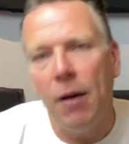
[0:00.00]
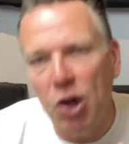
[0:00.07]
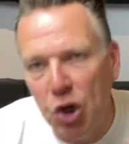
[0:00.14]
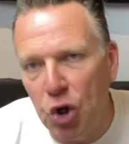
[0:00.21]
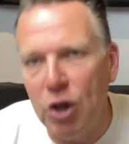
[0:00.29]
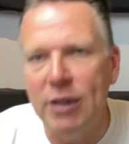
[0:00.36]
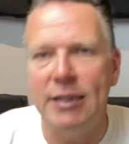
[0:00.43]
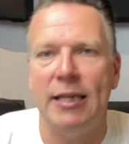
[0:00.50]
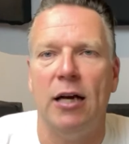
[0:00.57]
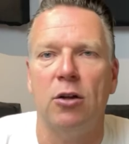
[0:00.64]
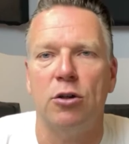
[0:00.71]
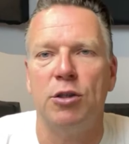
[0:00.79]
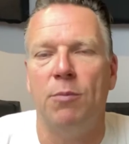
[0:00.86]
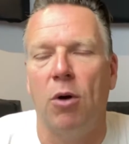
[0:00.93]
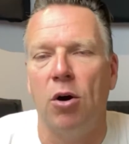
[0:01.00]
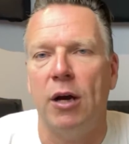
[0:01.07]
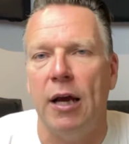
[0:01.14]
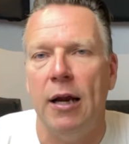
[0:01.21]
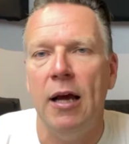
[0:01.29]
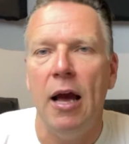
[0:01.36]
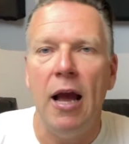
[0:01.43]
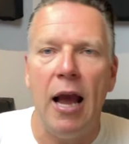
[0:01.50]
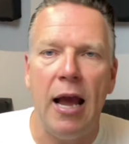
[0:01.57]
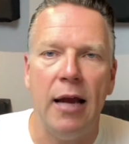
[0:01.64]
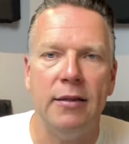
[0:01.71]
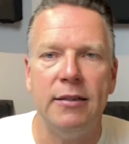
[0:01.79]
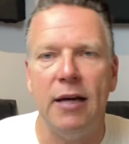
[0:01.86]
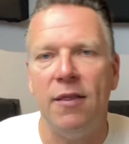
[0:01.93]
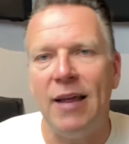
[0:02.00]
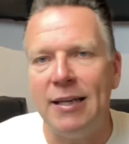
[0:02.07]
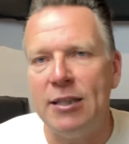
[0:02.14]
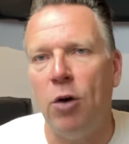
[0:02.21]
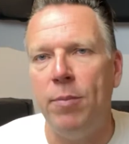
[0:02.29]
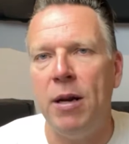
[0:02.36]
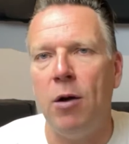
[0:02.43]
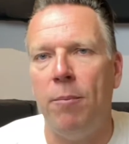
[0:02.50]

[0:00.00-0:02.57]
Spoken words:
good seller's market. And that's helping